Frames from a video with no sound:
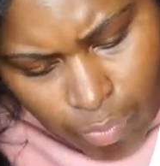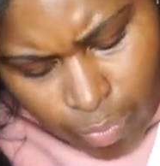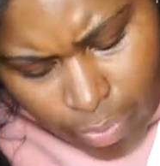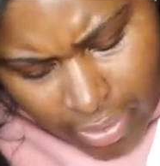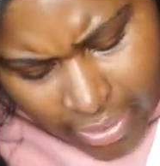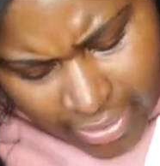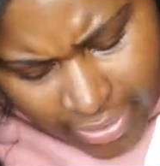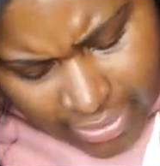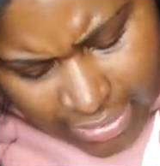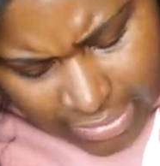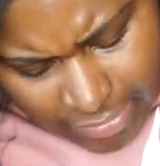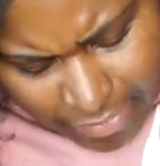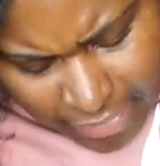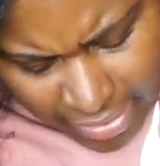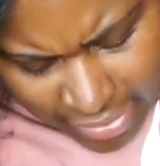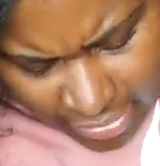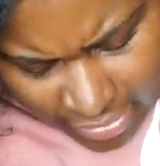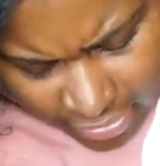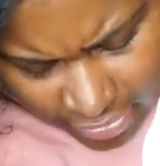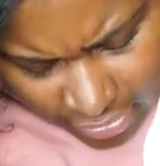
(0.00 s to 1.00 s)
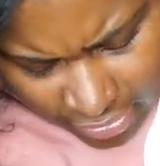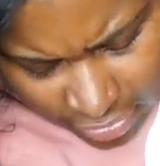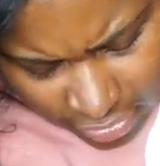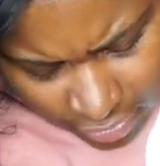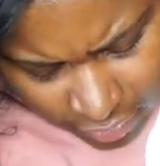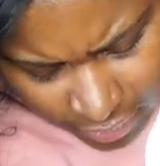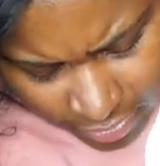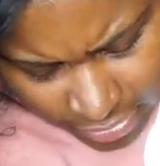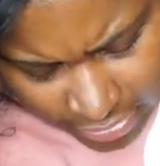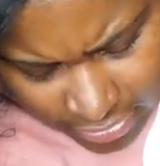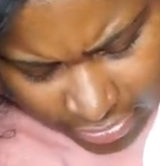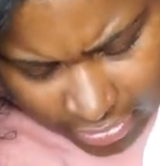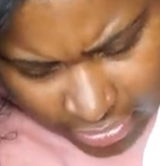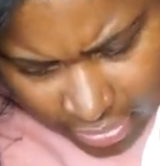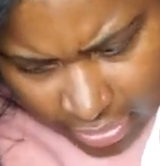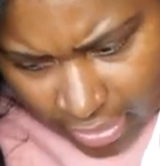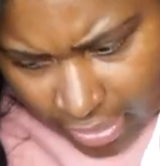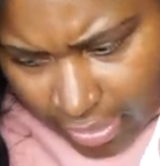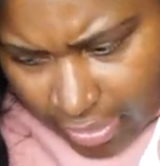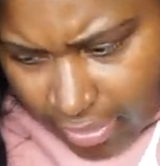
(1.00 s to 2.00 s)
was made in the
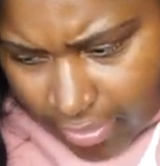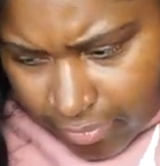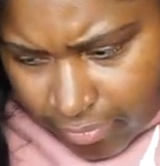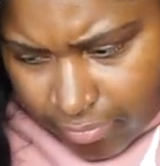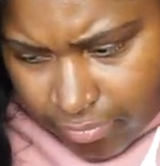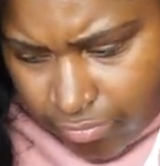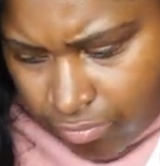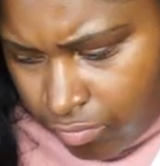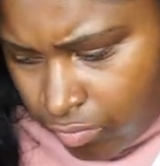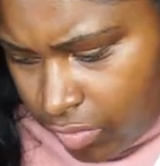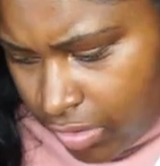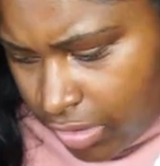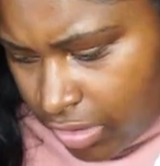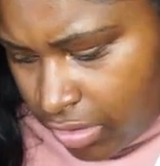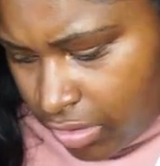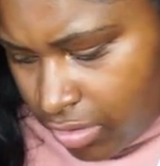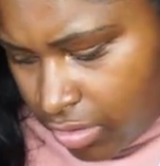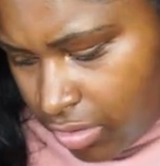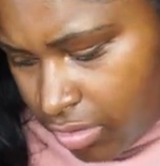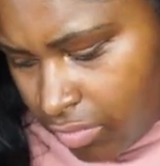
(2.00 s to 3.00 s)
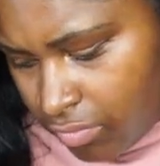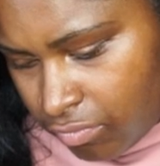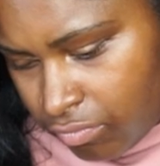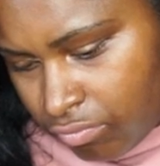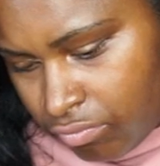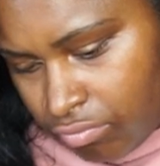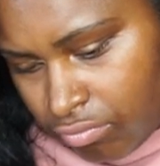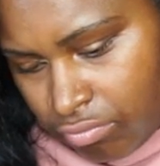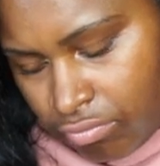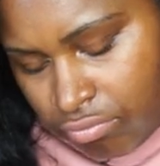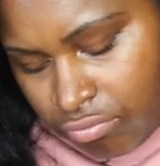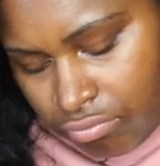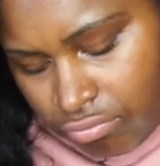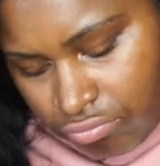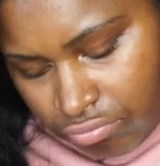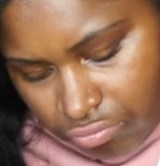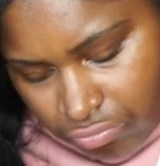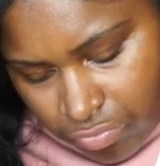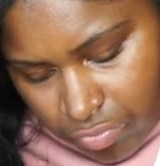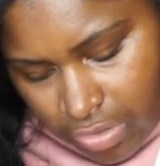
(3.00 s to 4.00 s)
USA, which
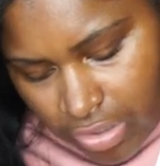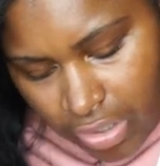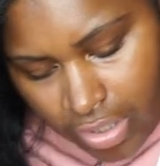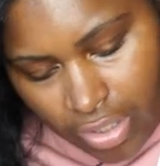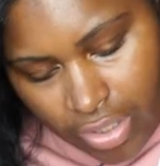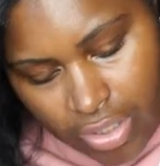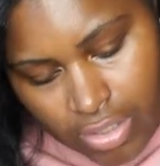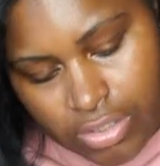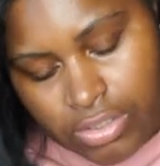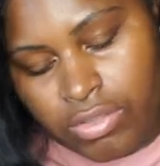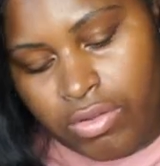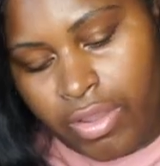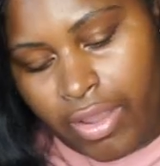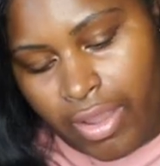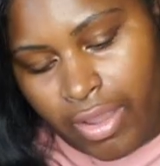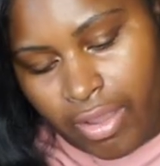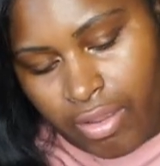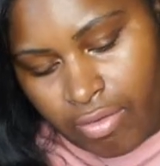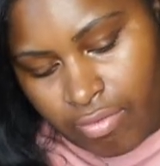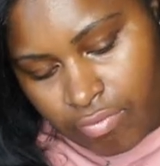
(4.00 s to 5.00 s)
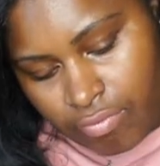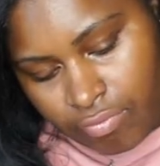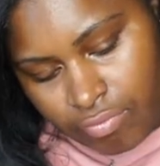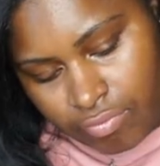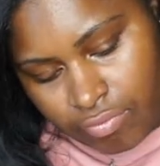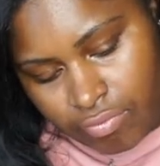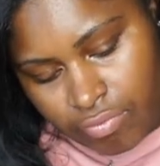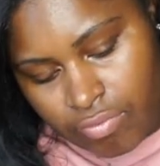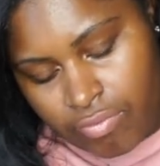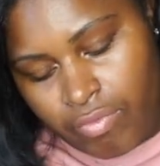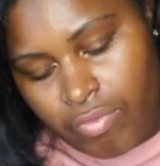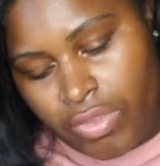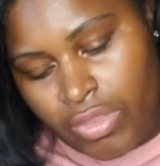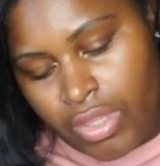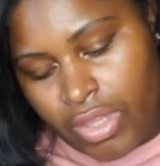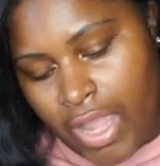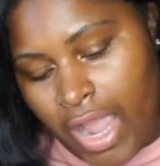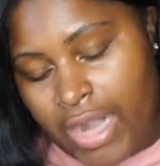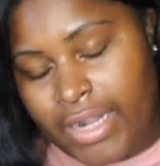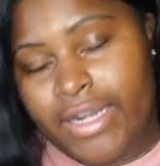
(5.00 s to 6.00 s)
it's okay.
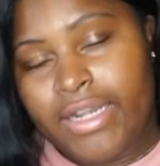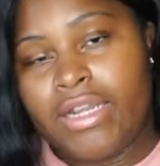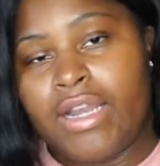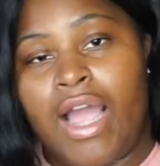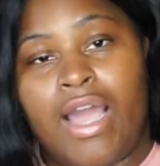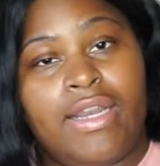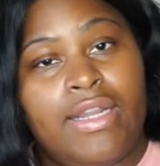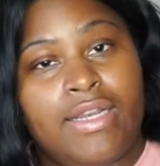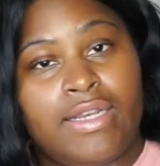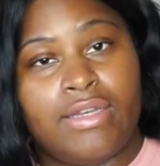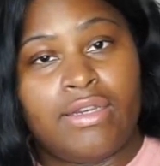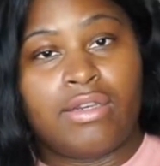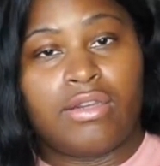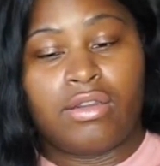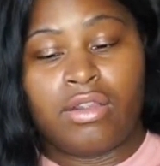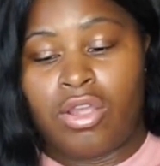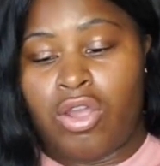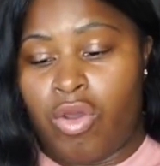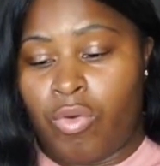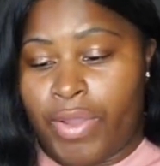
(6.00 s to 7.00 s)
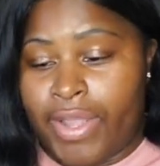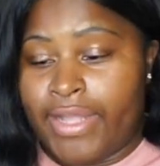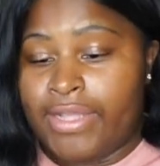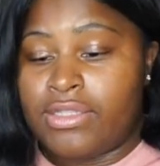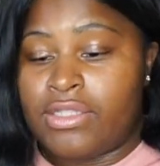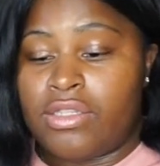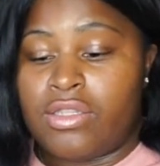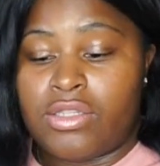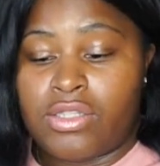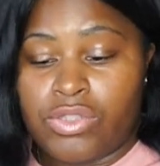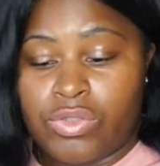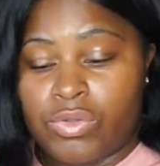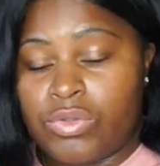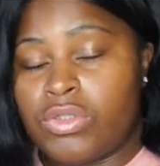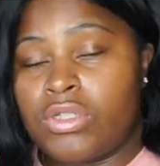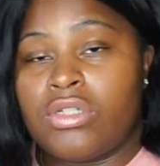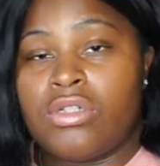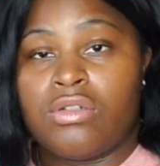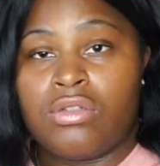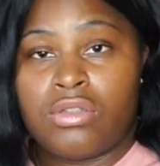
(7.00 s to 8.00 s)
I didn't go into the
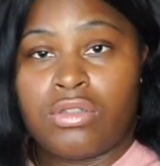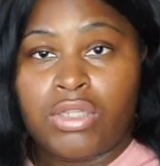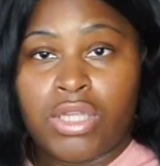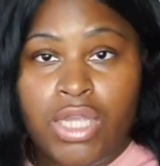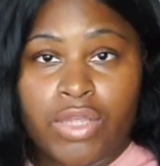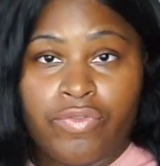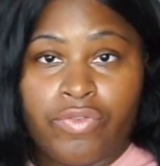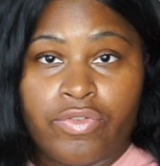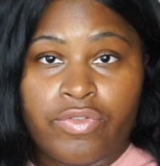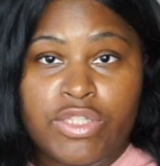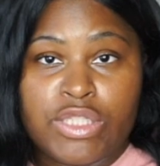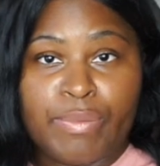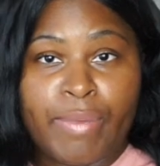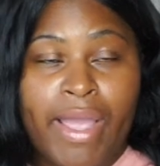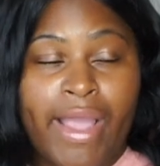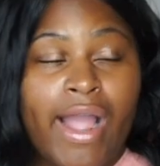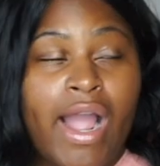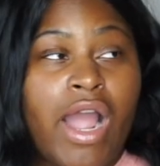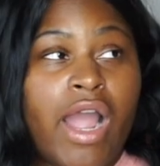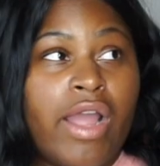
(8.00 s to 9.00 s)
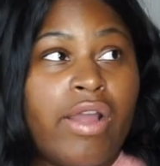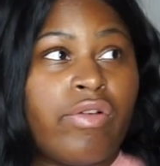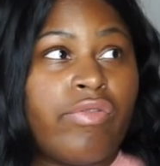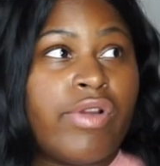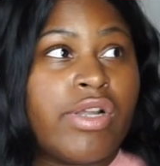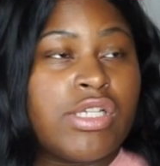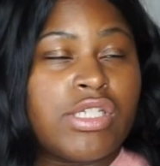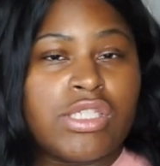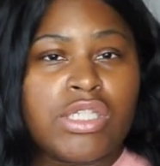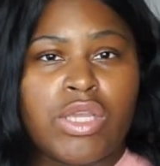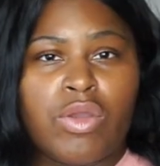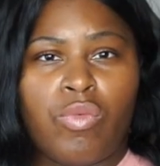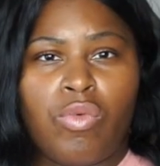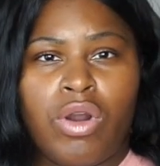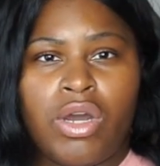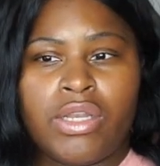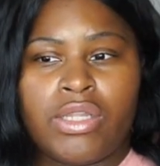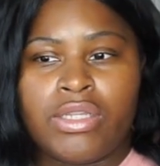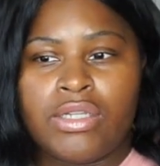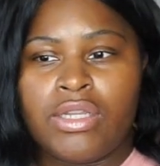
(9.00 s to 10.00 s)
store looking for this bag. I originally
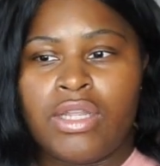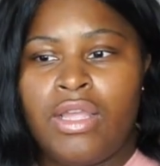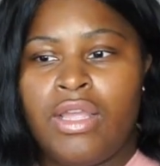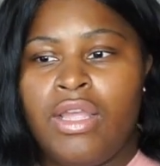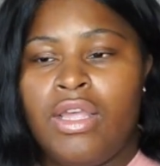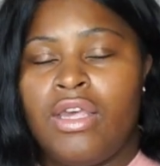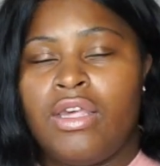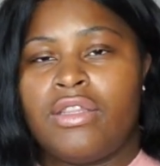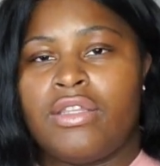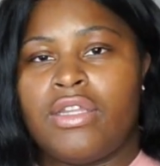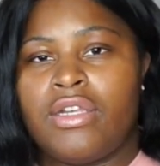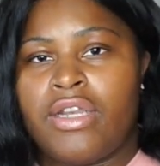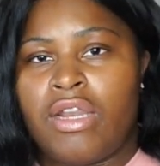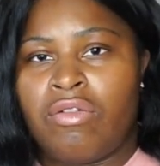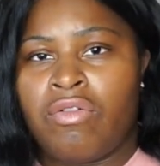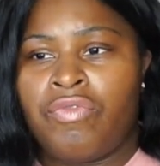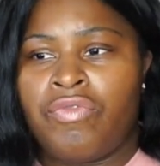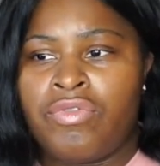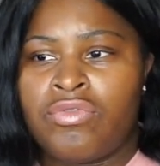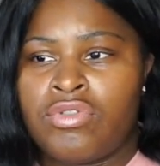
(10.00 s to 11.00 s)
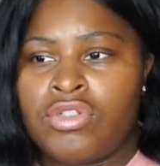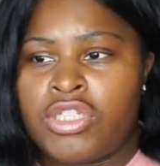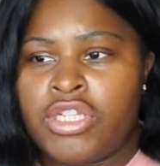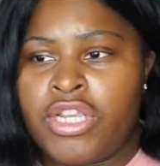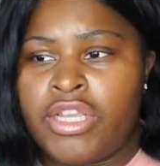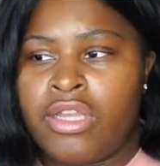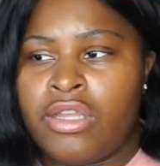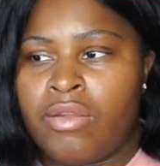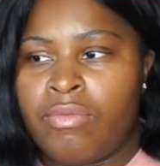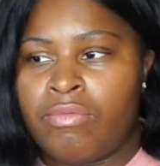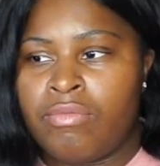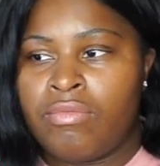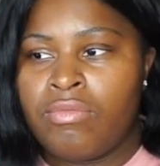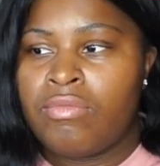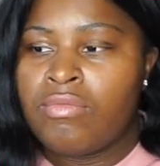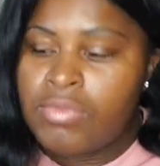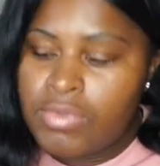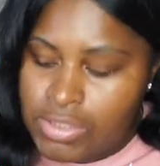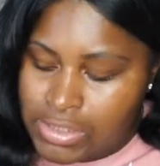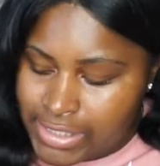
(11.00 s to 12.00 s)
wanted the Neverfull GM,
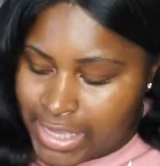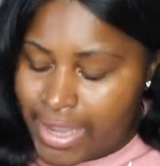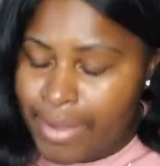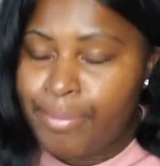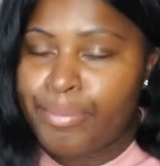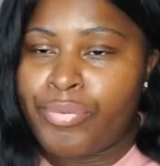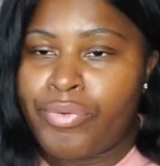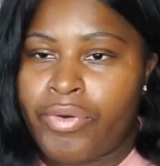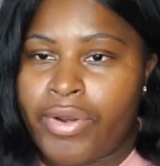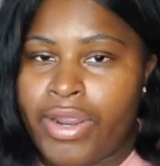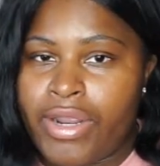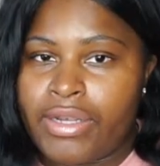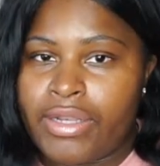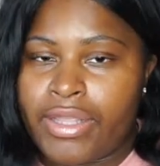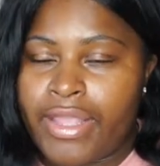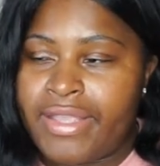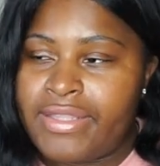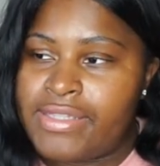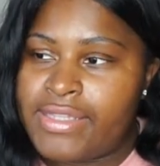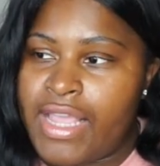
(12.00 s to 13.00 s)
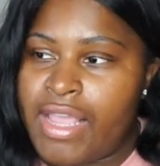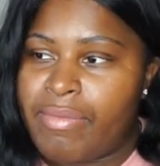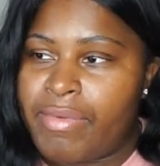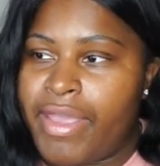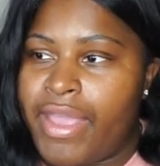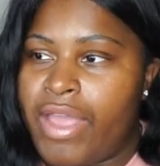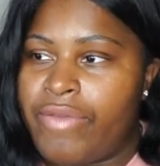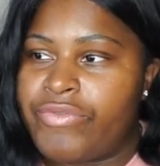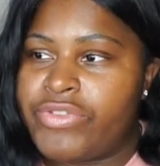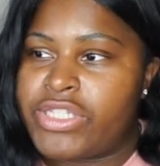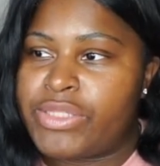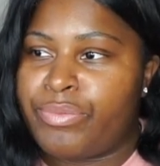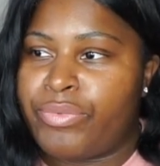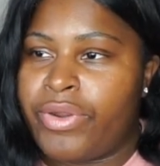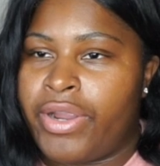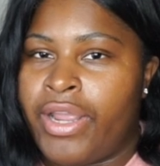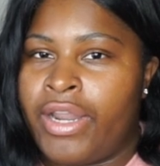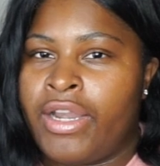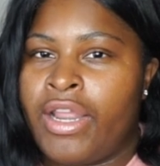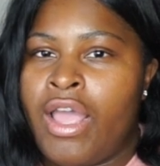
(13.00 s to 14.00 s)
same print, the same canvas
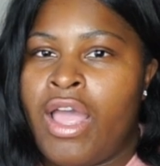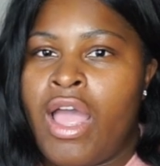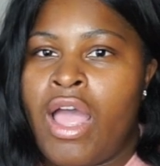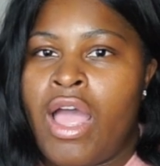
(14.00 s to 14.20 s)
print,